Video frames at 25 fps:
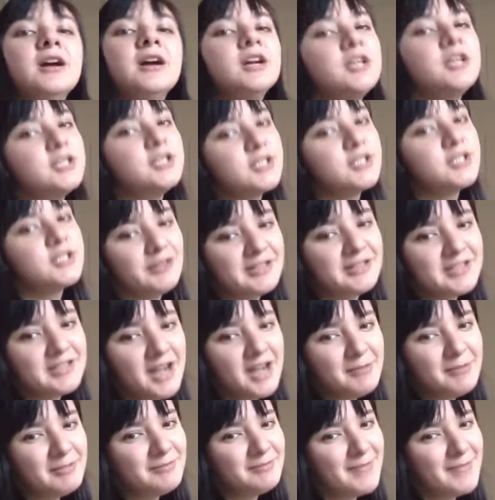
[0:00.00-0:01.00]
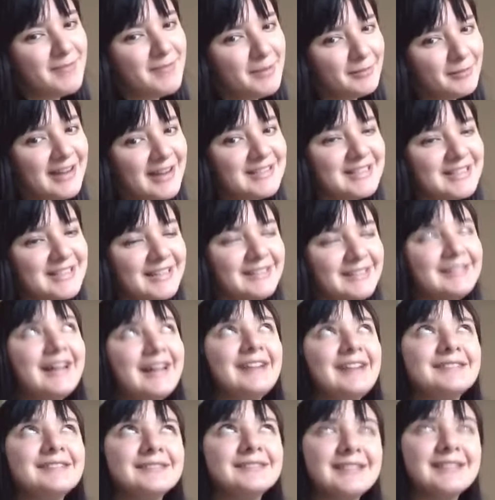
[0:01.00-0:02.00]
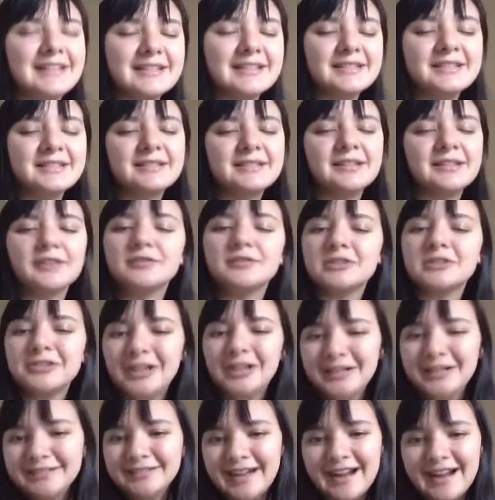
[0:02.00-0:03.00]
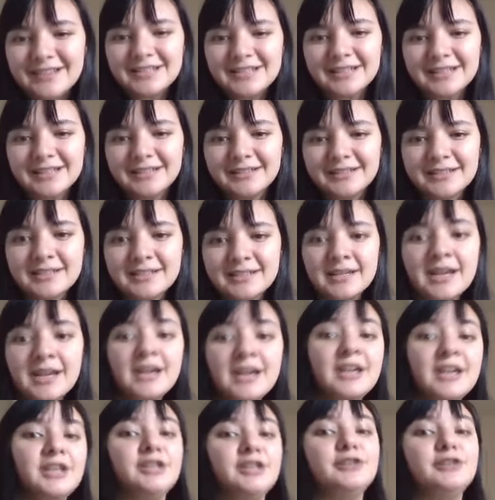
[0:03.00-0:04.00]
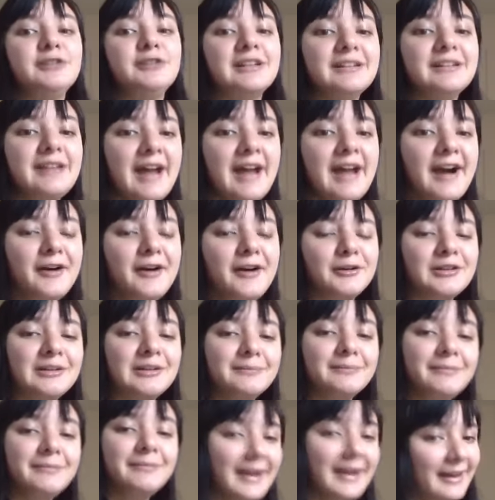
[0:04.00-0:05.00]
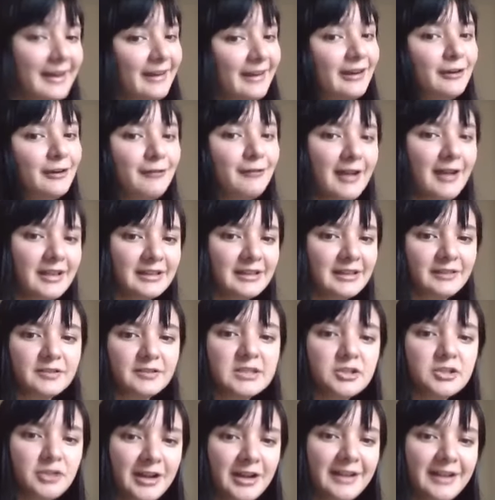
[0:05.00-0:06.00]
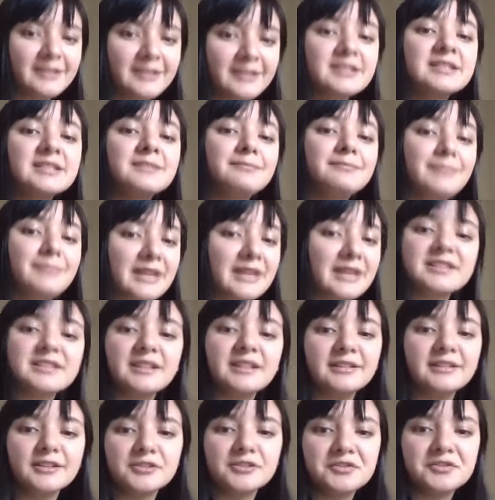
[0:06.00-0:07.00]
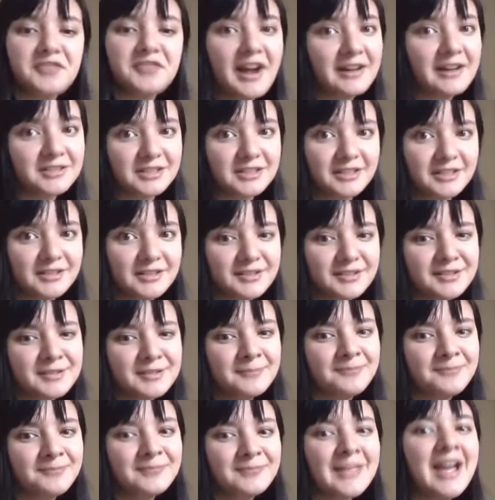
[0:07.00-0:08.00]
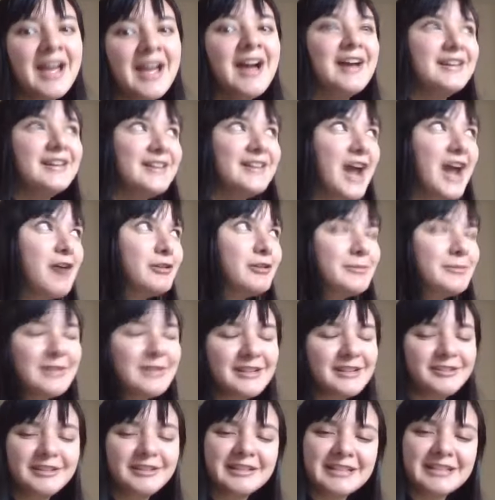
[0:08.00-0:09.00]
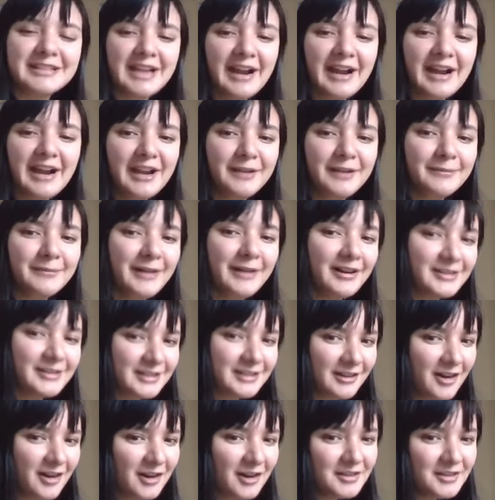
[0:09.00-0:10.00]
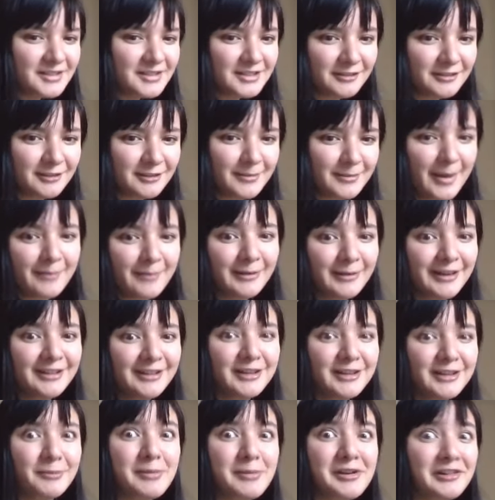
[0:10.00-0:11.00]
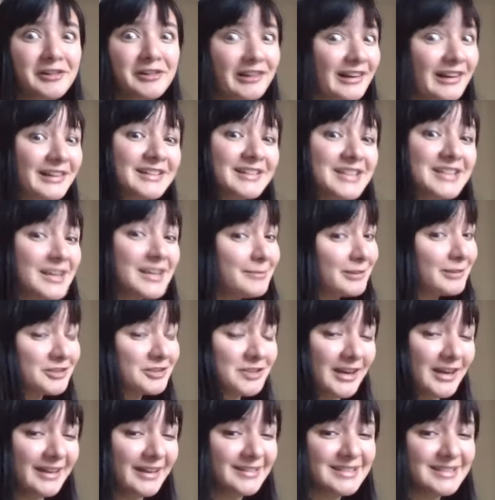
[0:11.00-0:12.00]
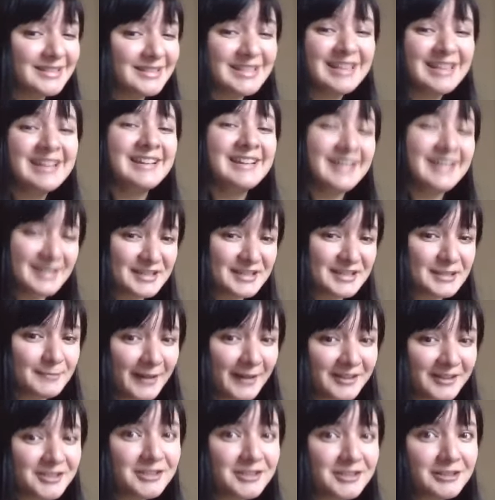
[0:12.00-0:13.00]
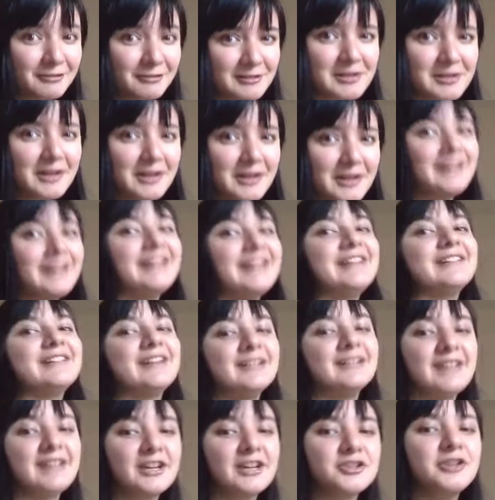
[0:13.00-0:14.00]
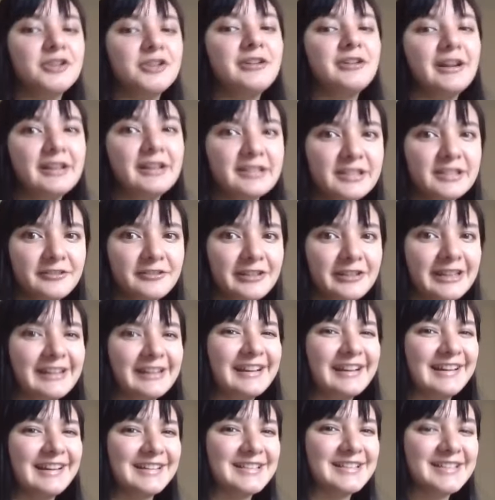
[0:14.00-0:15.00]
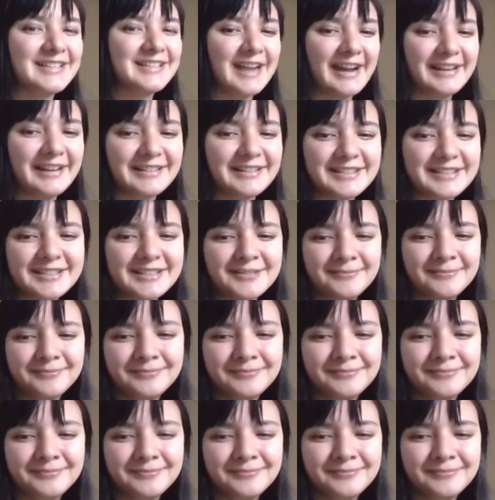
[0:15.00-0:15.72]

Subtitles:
So on top of memorizing that list of strong acids, you can now compare relative strengths based on those factors. Now would be a good time to also remember your periodic table trends, especially regarding electronegativity and size.